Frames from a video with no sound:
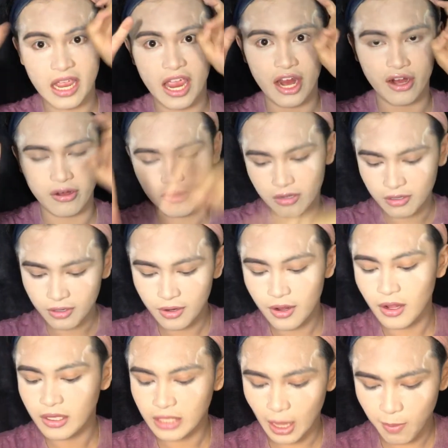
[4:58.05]
hair
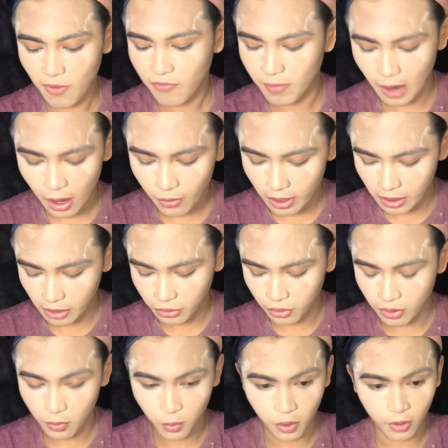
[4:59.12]
type of brow, and I do
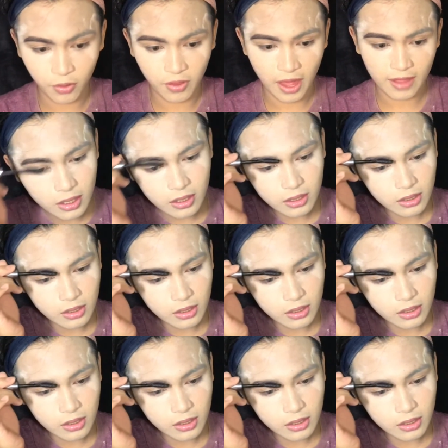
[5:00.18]
not want that.